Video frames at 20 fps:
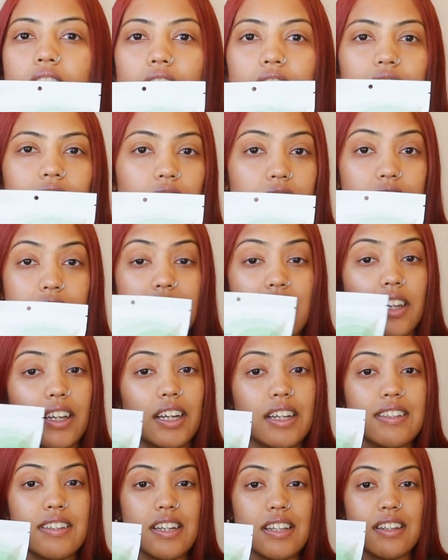I love this.
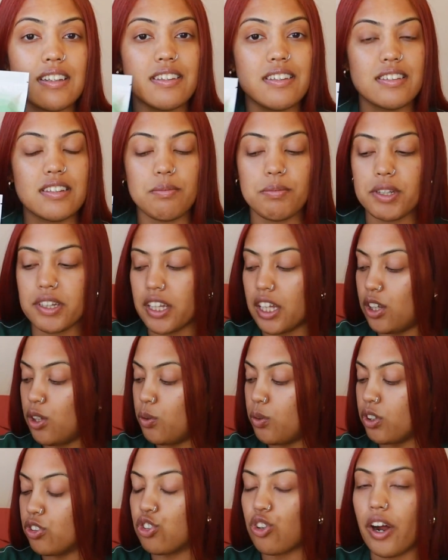Like I said, this is something that
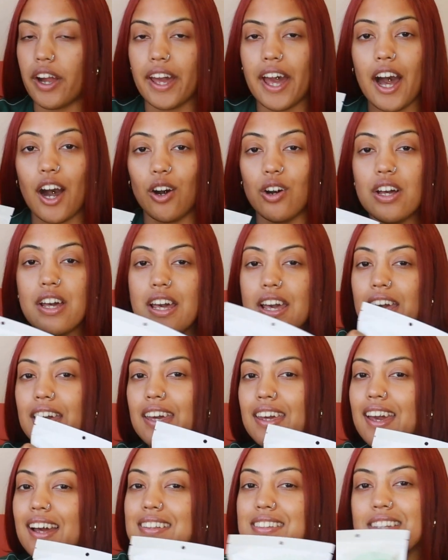you could try out.
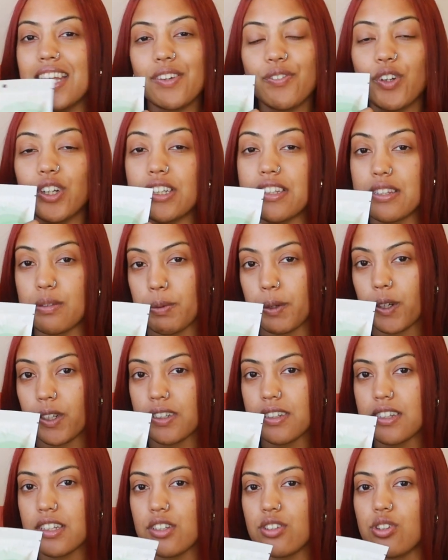He has never
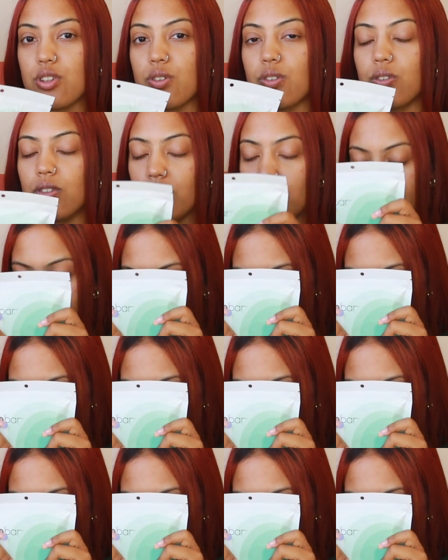experienced this, so.